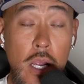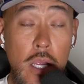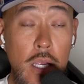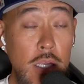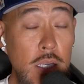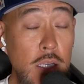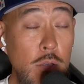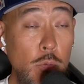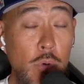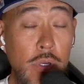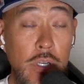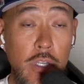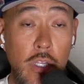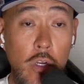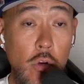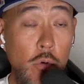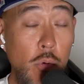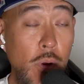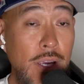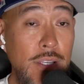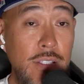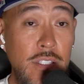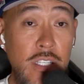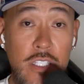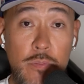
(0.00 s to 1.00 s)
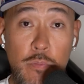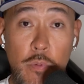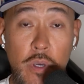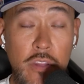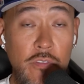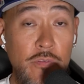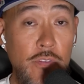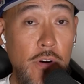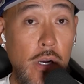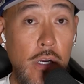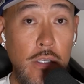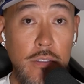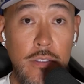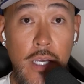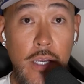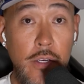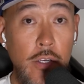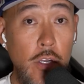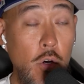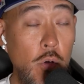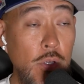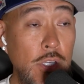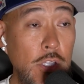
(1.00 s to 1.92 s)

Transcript: He one of the craziest motherfuckers I know.